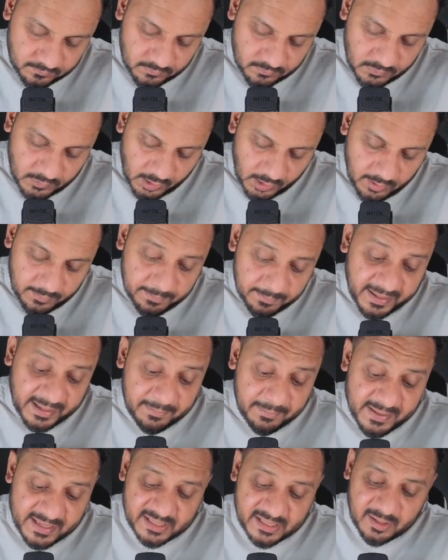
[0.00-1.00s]
by
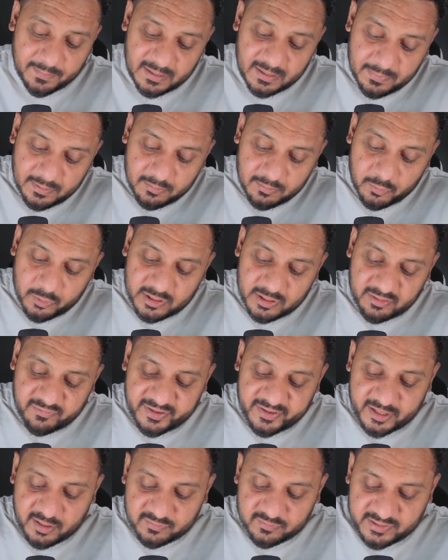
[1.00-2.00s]
making people more aware
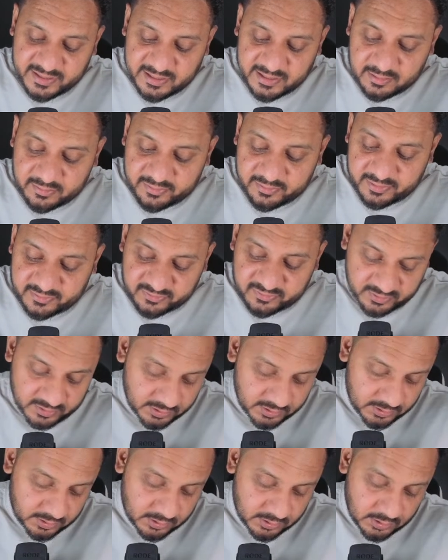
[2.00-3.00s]
of the health risk.
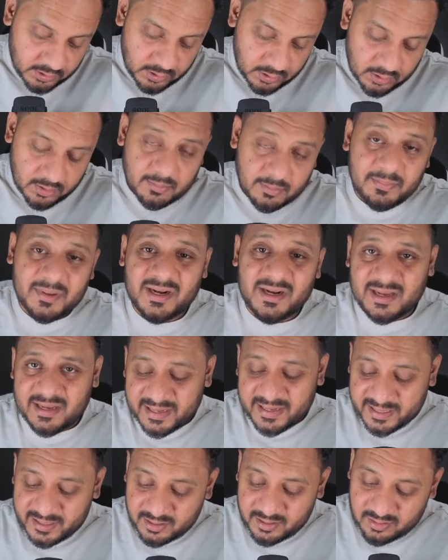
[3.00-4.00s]
But
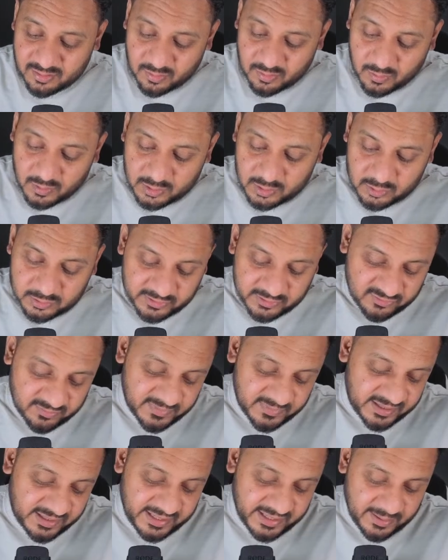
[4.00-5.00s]
again, although this may
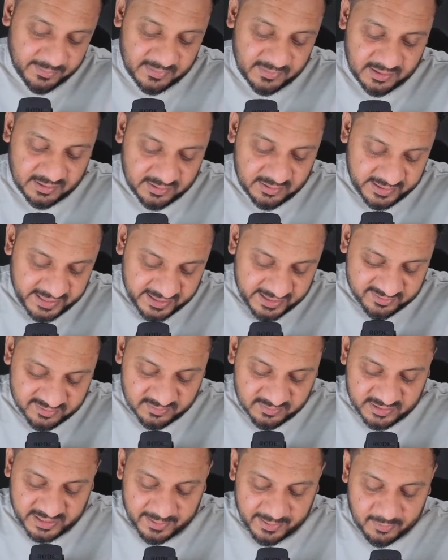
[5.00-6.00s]
take some
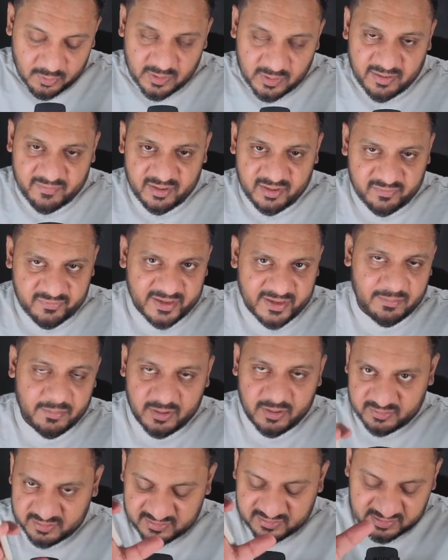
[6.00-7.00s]
time to have an effect because
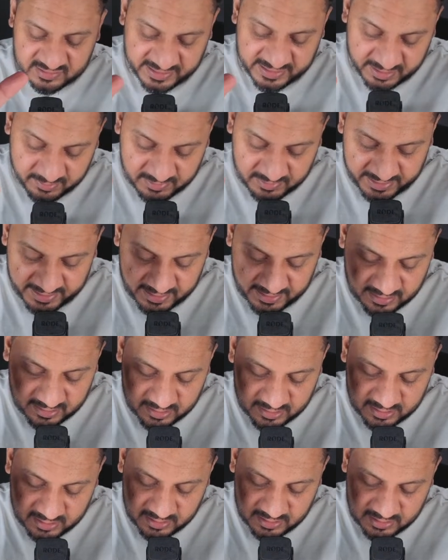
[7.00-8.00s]
there's a time lag,
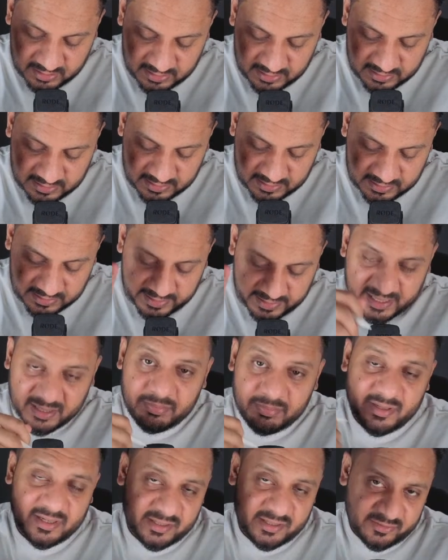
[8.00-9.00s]
and
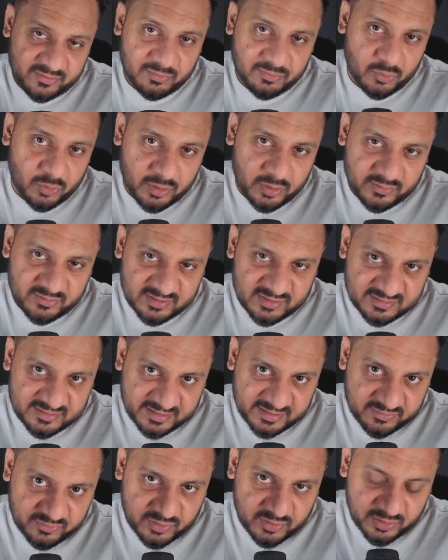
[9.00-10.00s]
it is more
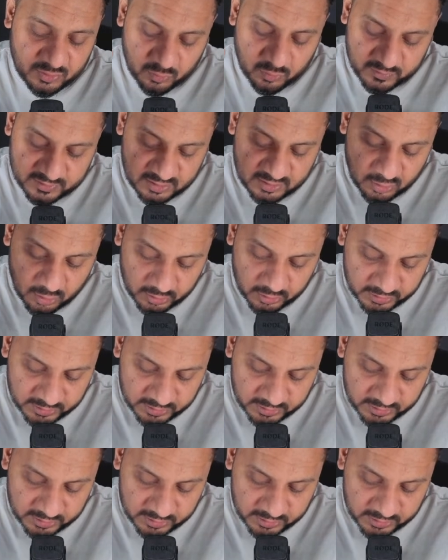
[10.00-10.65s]
successful over the long term